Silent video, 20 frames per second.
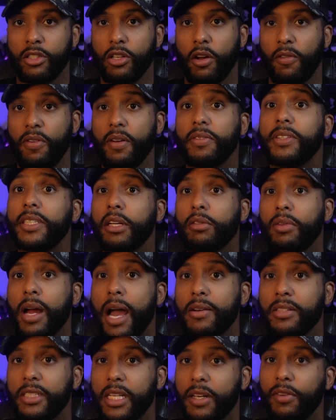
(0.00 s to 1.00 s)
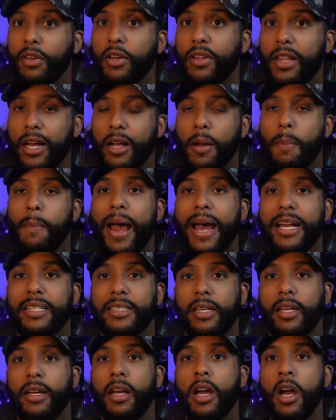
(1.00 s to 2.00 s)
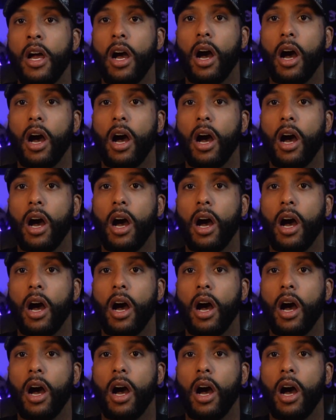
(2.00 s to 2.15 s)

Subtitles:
So 15 rounds giving you that capacity